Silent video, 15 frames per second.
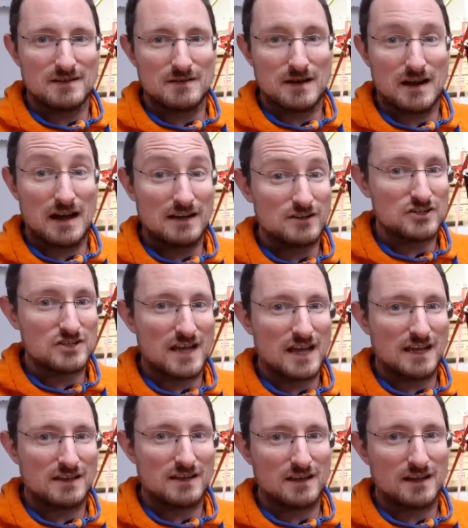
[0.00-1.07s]
under deck,
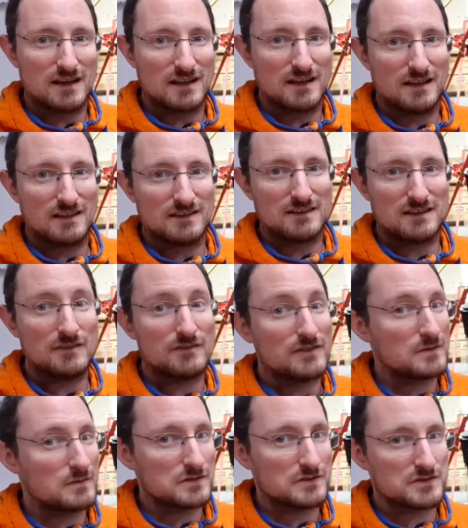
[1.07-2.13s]
and if they
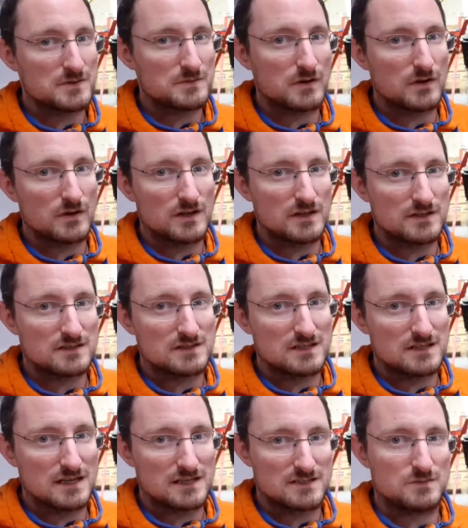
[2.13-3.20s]
want to deploy it, it
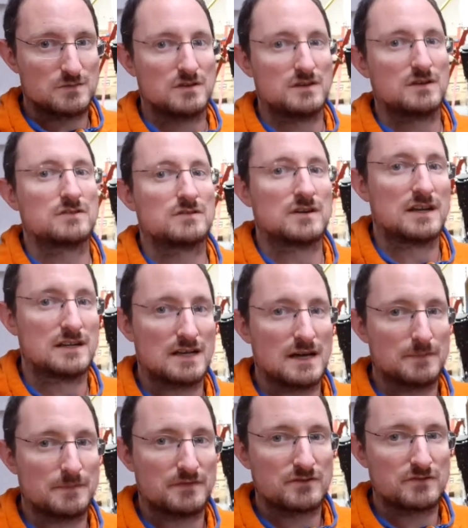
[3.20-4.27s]
has to be craned up
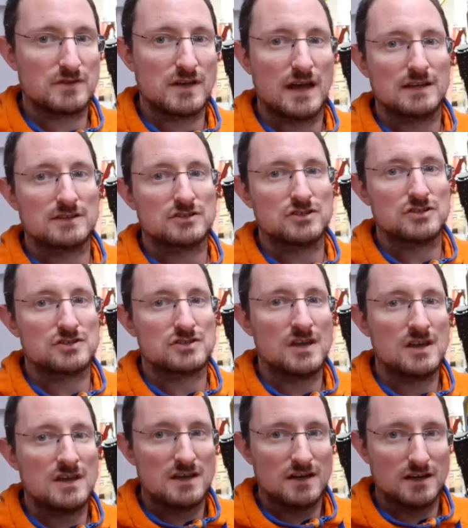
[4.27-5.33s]
through the hatches
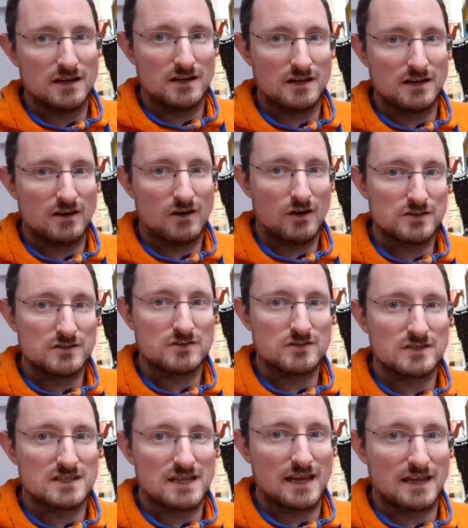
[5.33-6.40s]
onto the
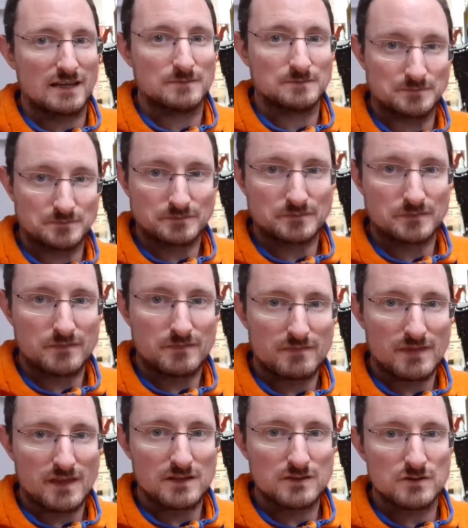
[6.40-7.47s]
deck
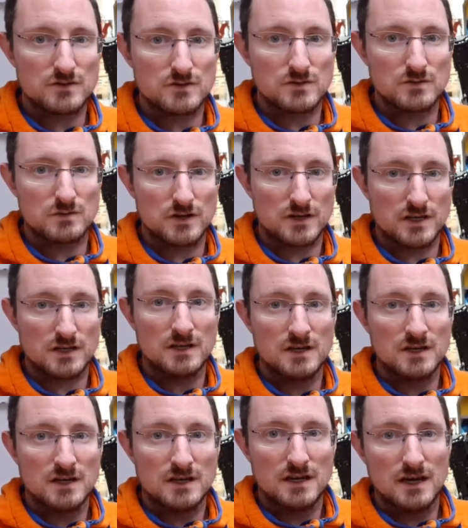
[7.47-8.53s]
to do the work.
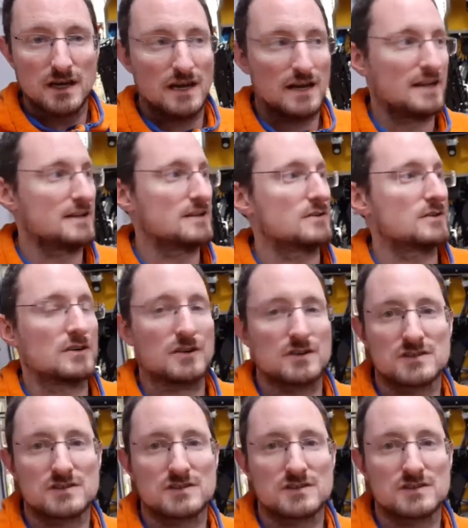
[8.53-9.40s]
And you can also